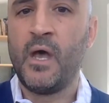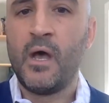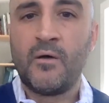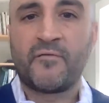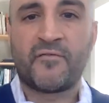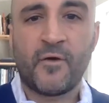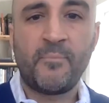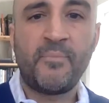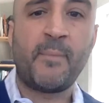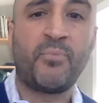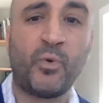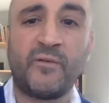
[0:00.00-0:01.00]
From
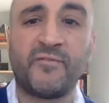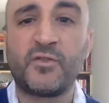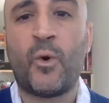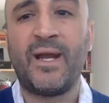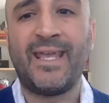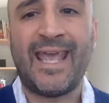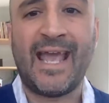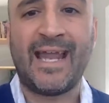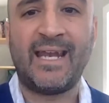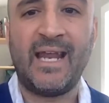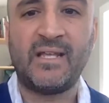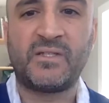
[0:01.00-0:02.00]
that pool of 20
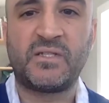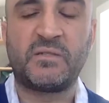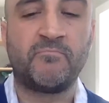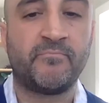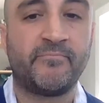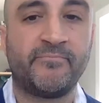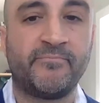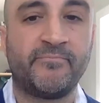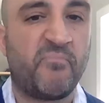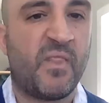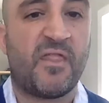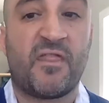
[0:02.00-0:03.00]
candidates,
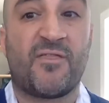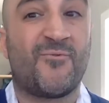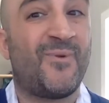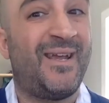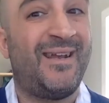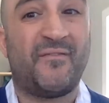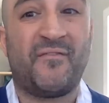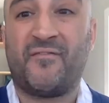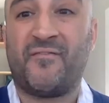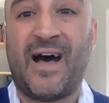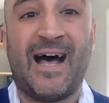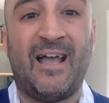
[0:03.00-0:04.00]
3 to
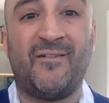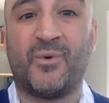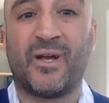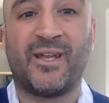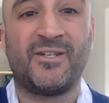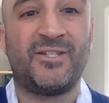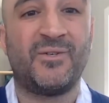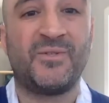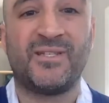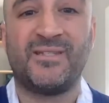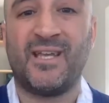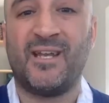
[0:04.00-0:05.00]
5 will get
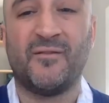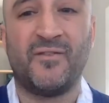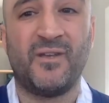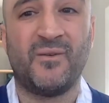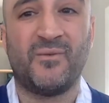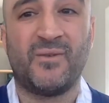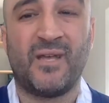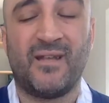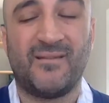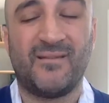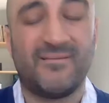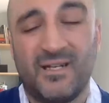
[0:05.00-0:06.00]
chosen to interview.
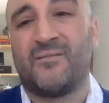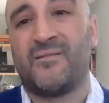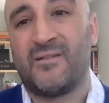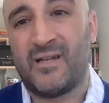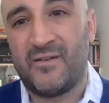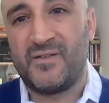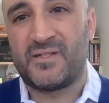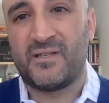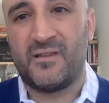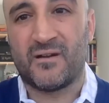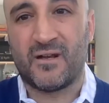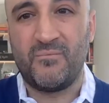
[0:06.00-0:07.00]
And, you know, obviously
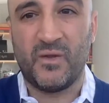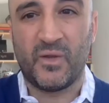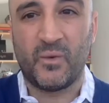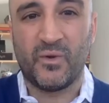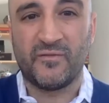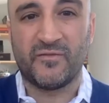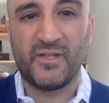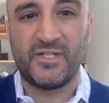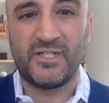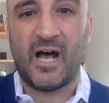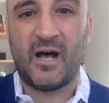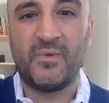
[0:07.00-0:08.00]
there can be only one for the
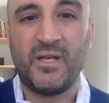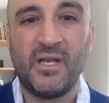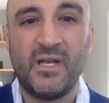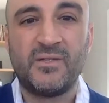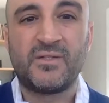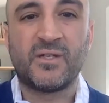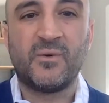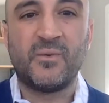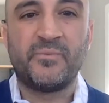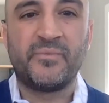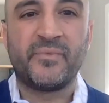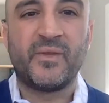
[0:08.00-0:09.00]
job.
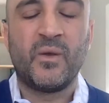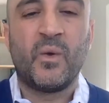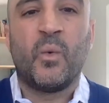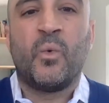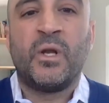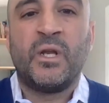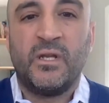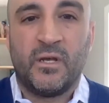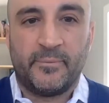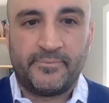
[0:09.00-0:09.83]
So what do you do?